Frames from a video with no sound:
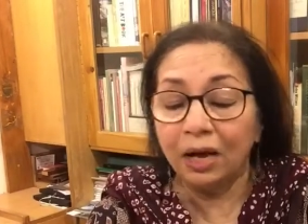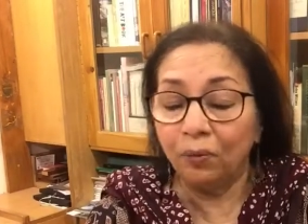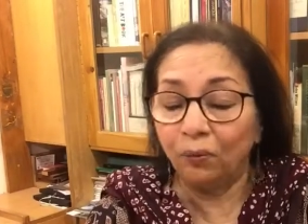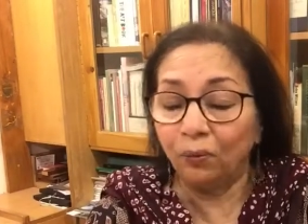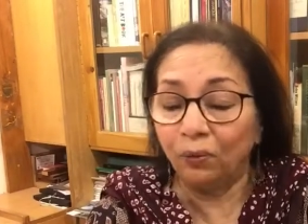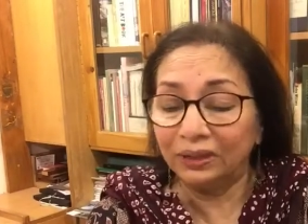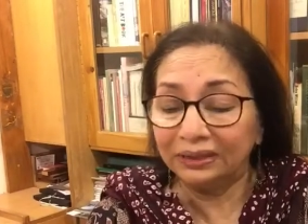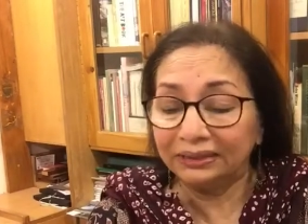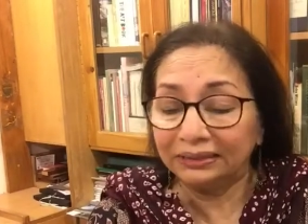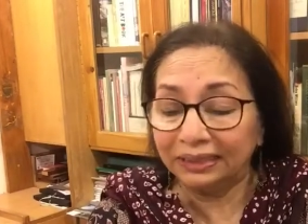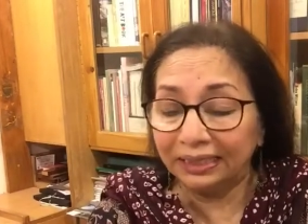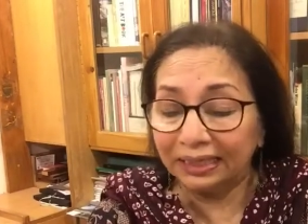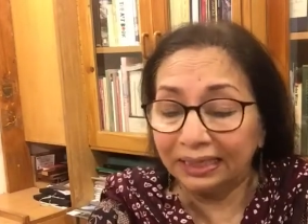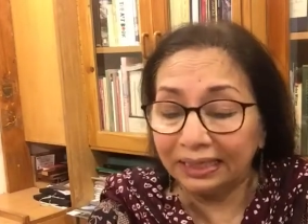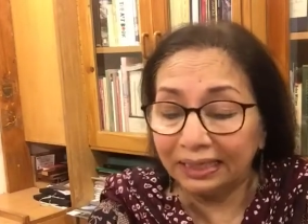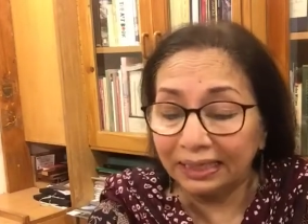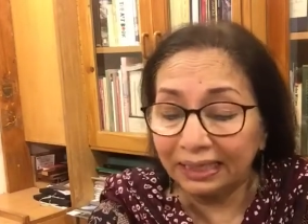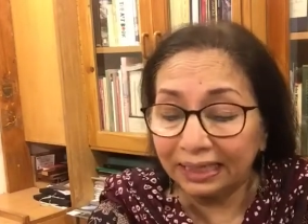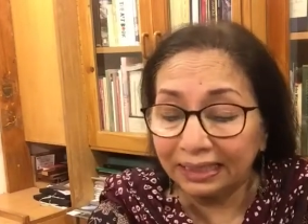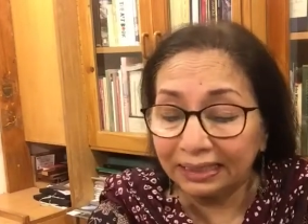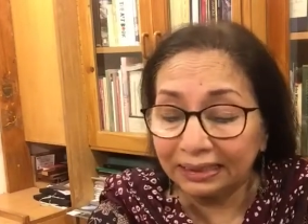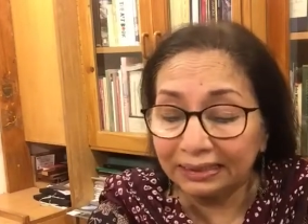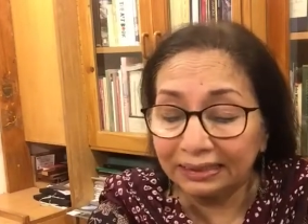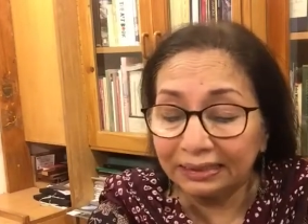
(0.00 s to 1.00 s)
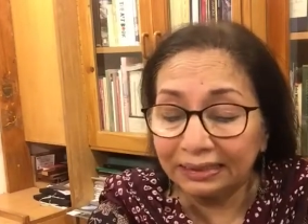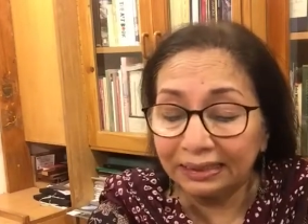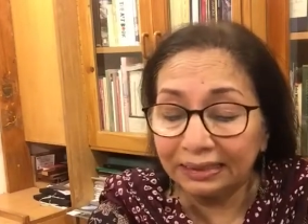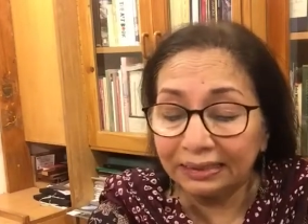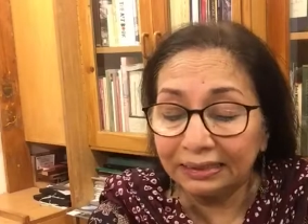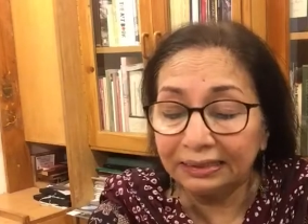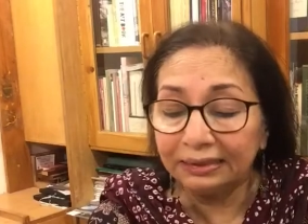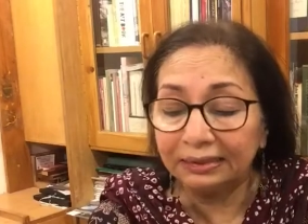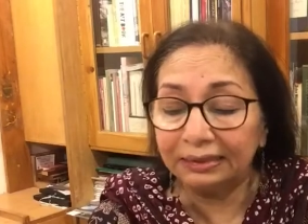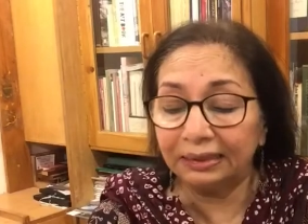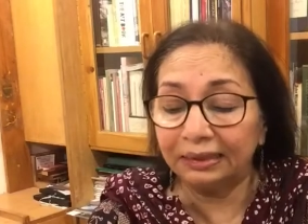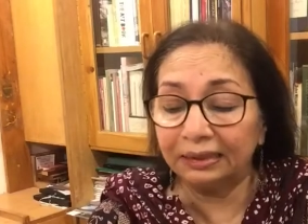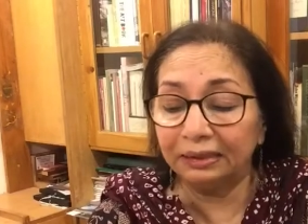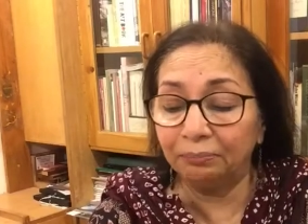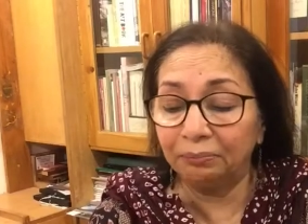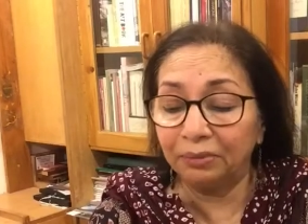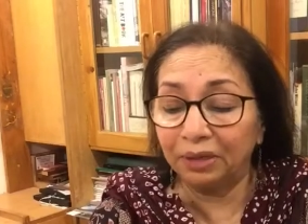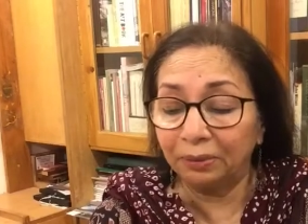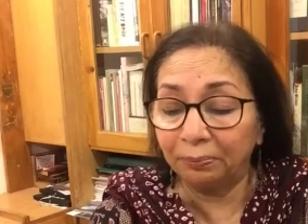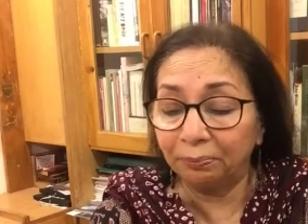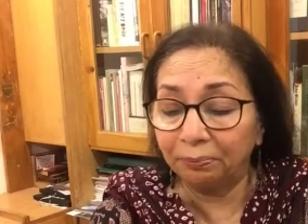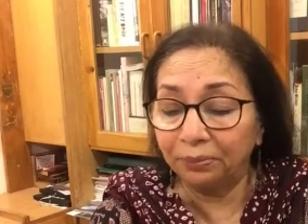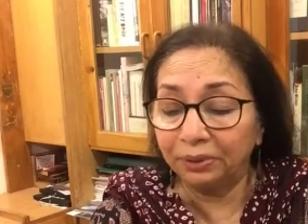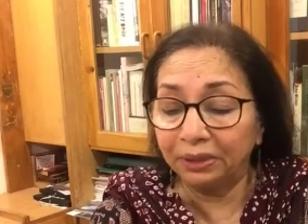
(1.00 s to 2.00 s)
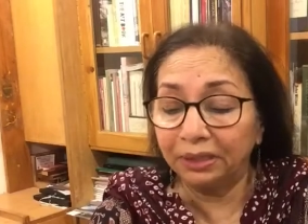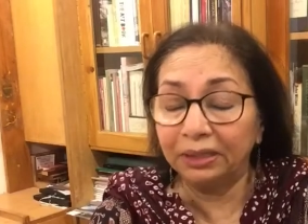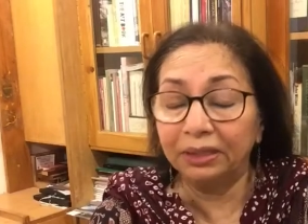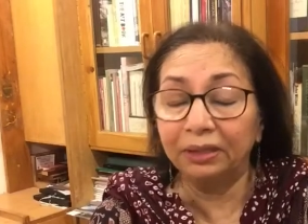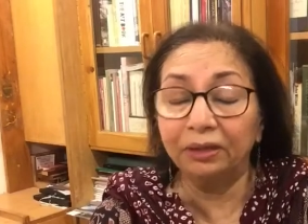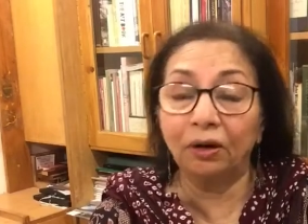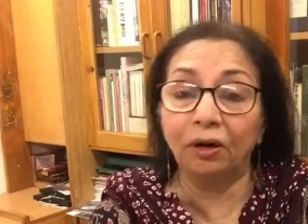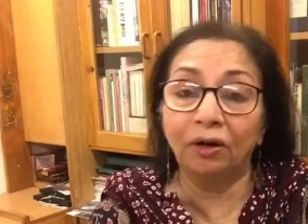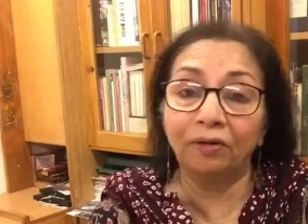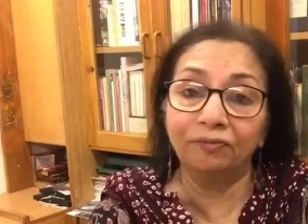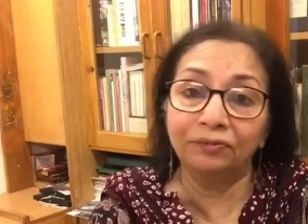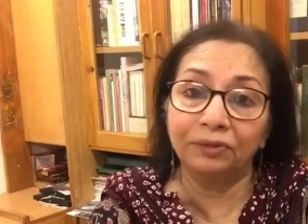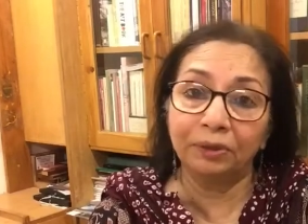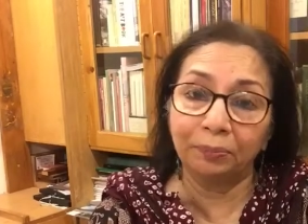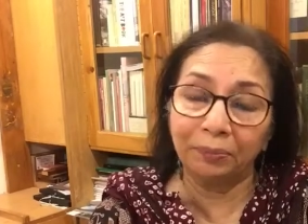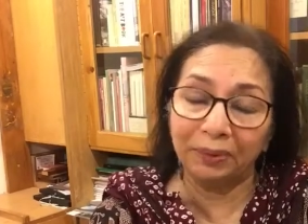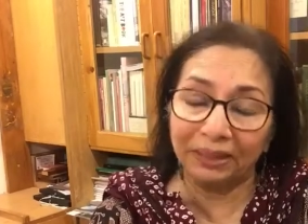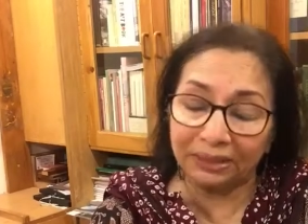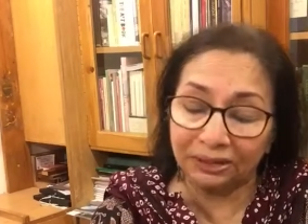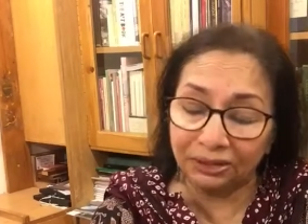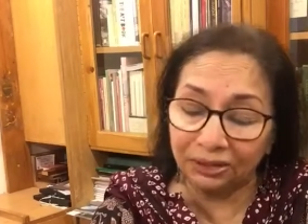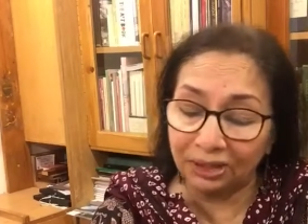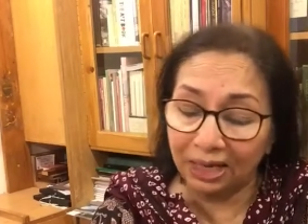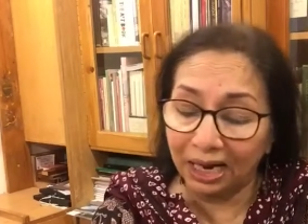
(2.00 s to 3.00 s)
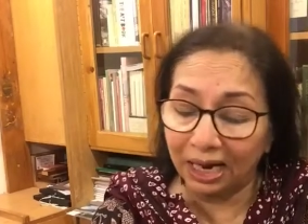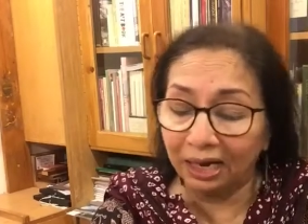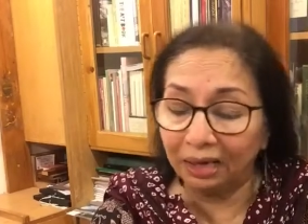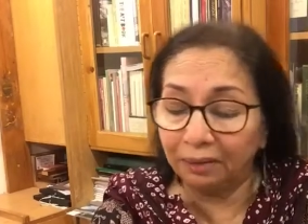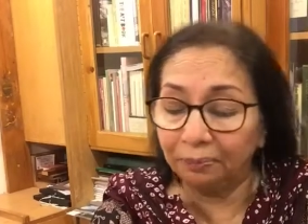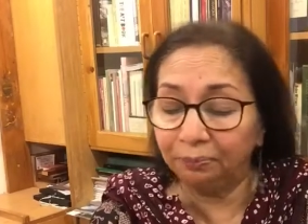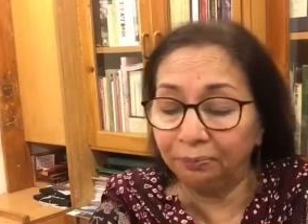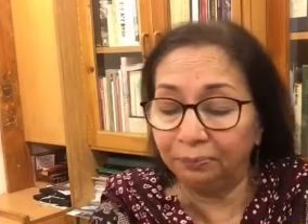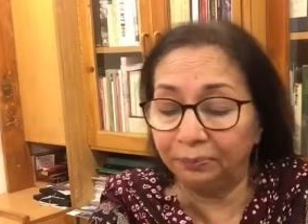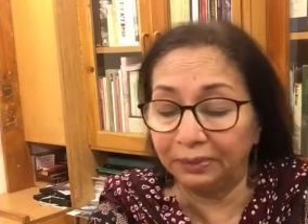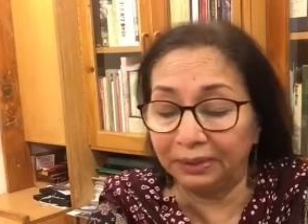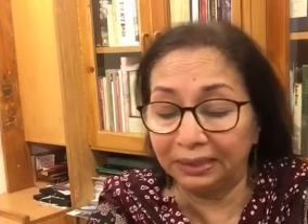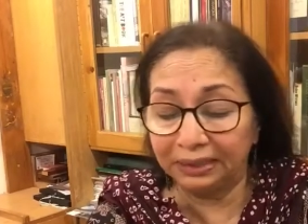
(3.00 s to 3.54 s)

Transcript: was elected a member of the Punjab